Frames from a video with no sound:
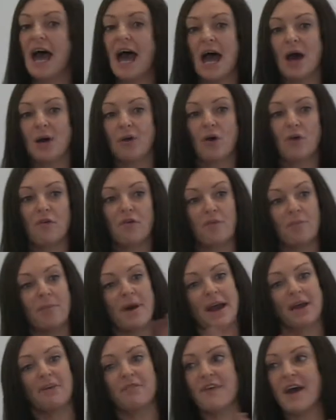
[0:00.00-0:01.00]
And off the
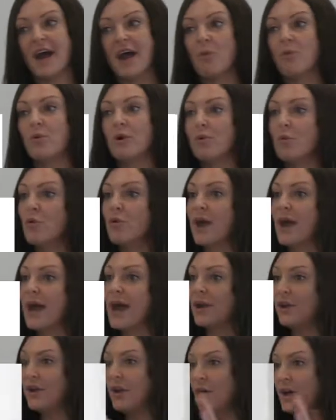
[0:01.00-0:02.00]
back of that, we will
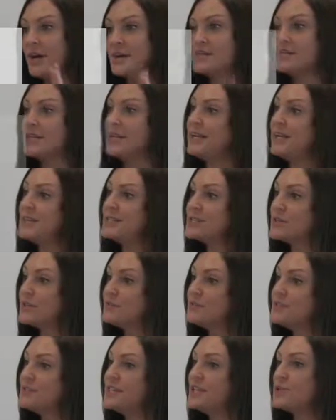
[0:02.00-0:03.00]
get a nice list
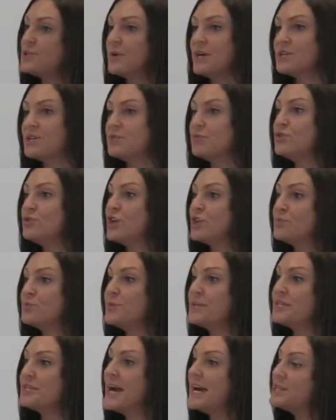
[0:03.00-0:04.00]
of situational
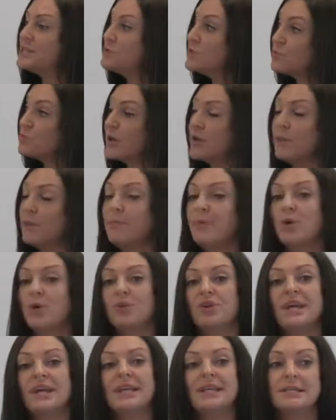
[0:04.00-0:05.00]
judgment tests which we're going to
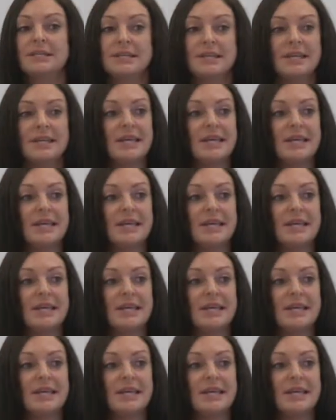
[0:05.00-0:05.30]
build into the